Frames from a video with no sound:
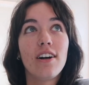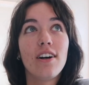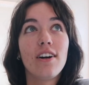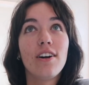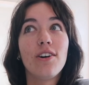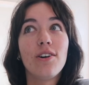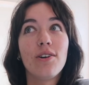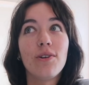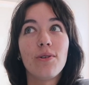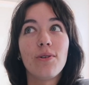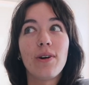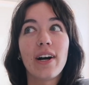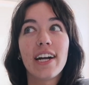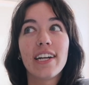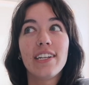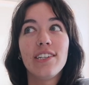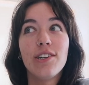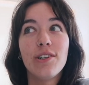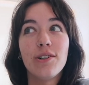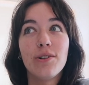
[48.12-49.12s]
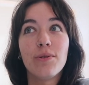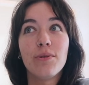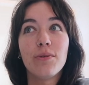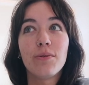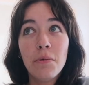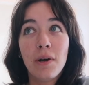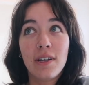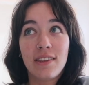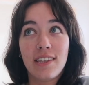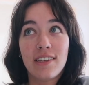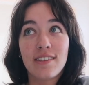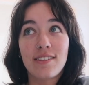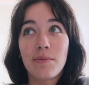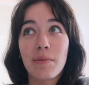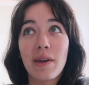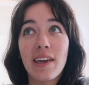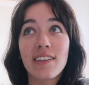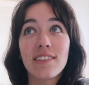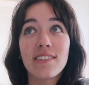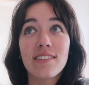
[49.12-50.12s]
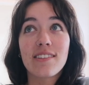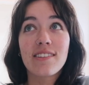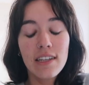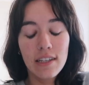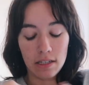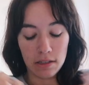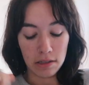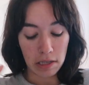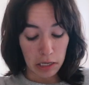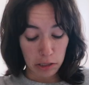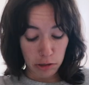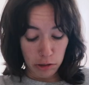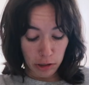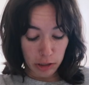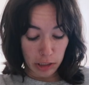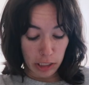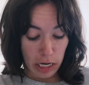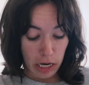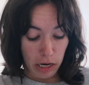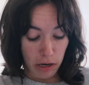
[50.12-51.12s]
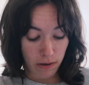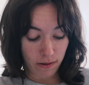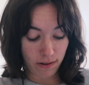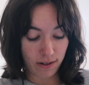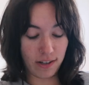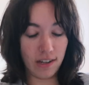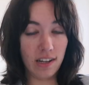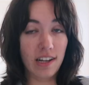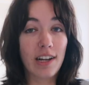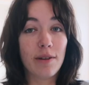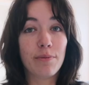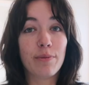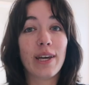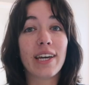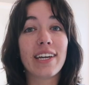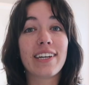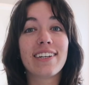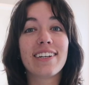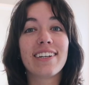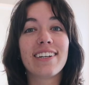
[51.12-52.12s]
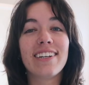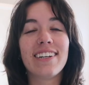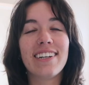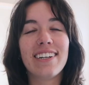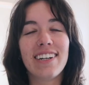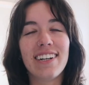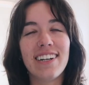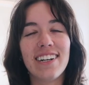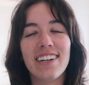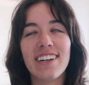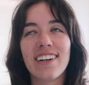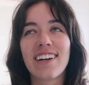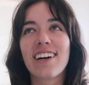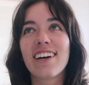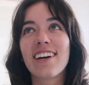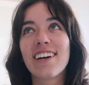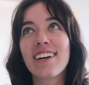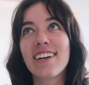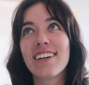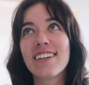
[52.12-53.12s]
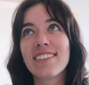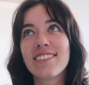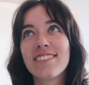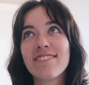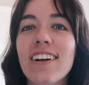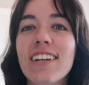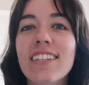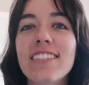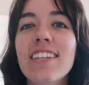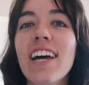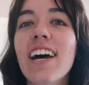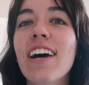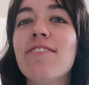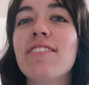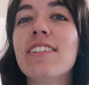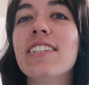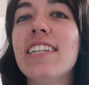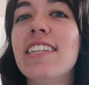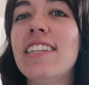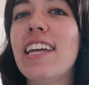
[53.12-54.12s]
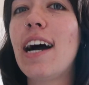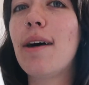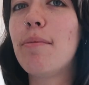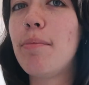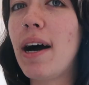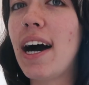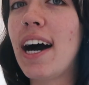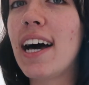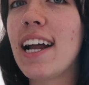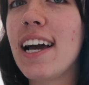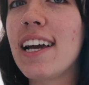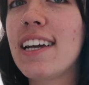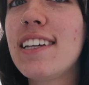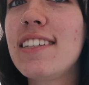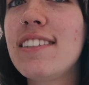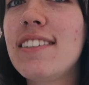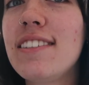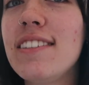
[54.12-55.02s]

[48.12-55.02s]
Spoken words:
oh, I know what this means. I look down and I'm like, ugh, not really that bad,